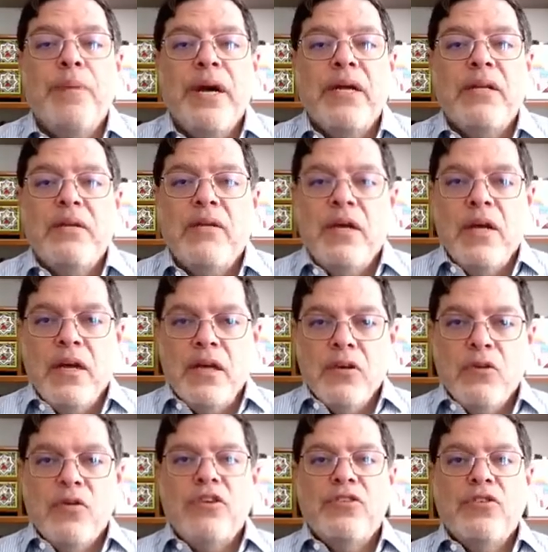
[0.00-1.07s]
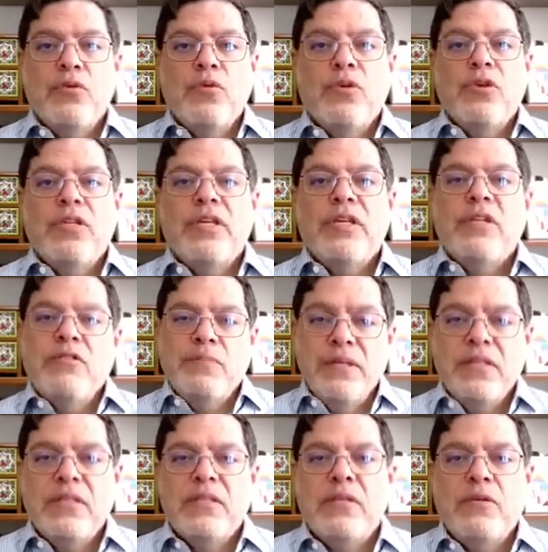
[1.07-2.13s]
But across the world, there's
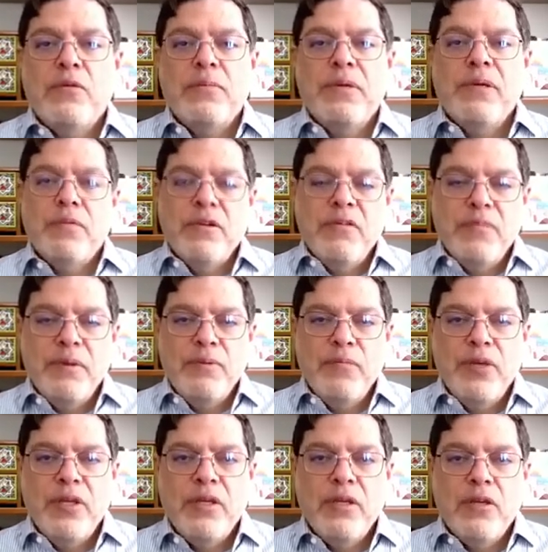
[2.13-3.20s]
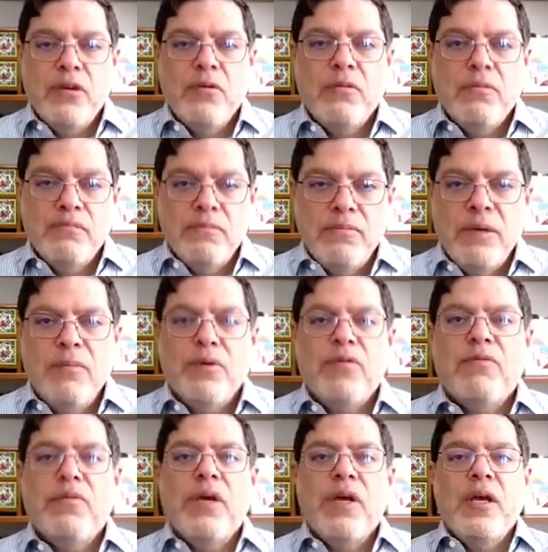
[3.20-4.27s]
been people have been breathing,
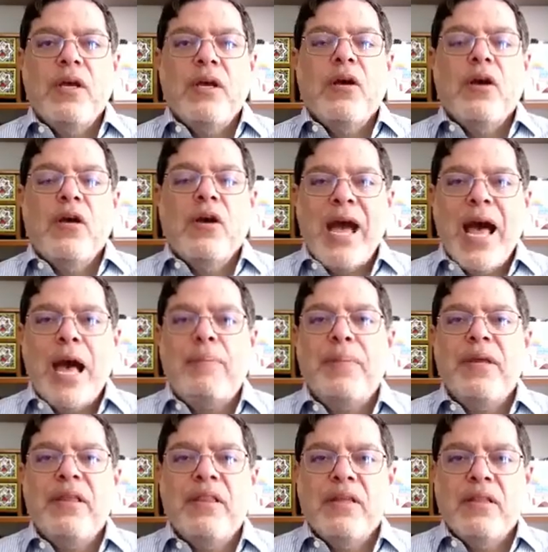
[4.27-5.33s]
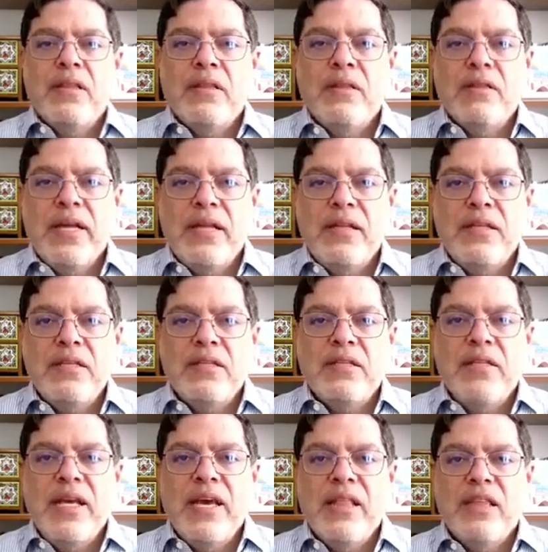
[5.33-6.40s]
people are happy that at
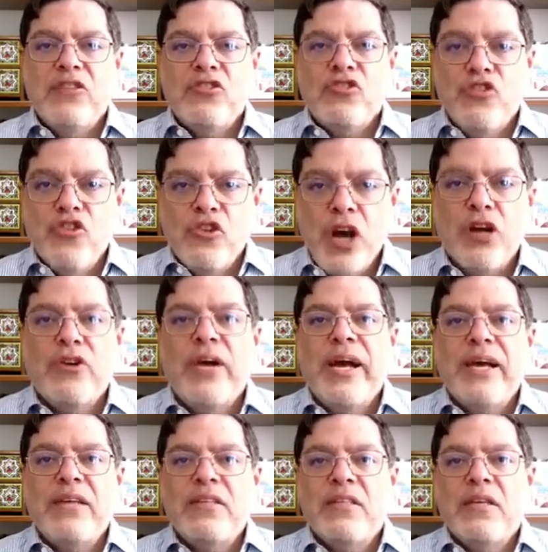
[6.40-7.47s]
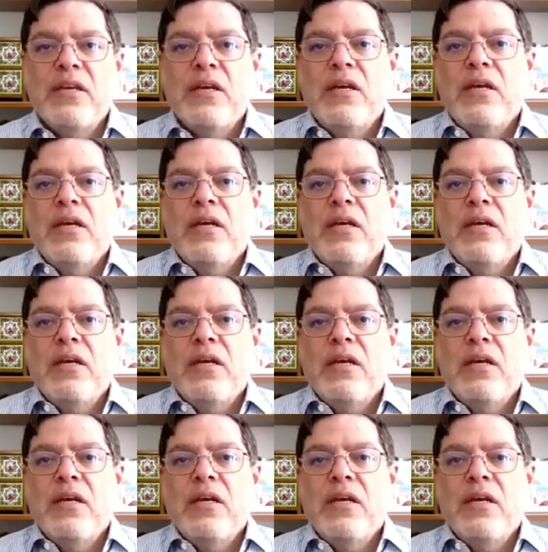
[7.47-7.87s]
least the slaughter has